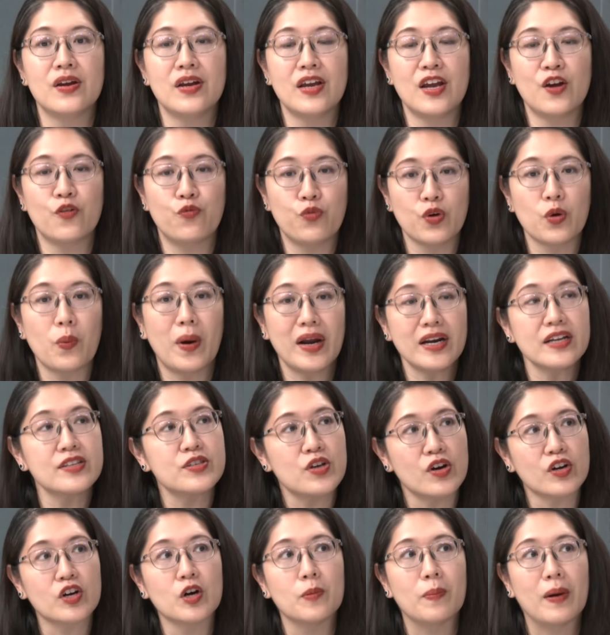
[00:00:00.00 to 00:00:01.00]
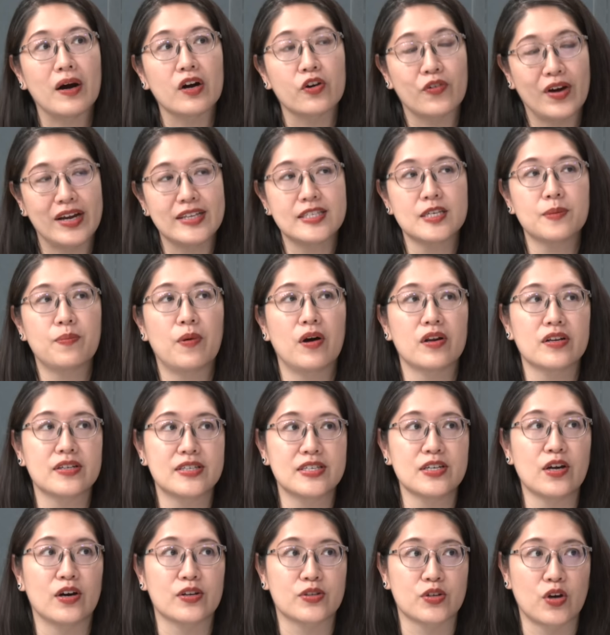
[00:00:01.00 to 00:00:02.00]
if we want to talk about greater
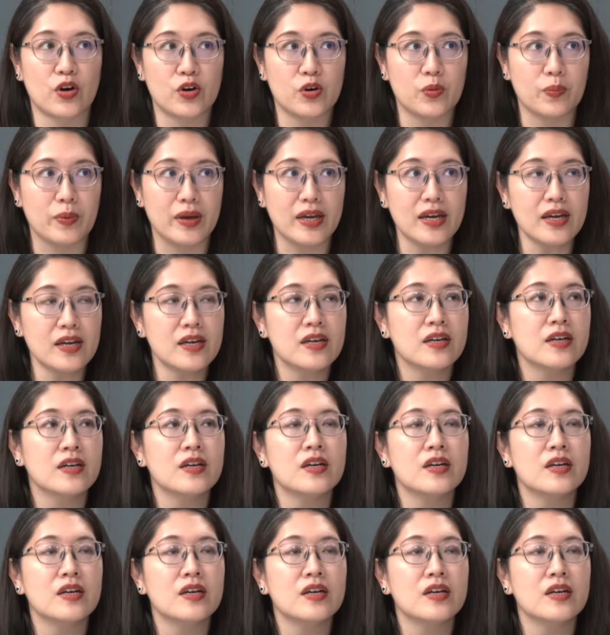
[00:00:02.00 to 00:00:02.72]
policy autonomy,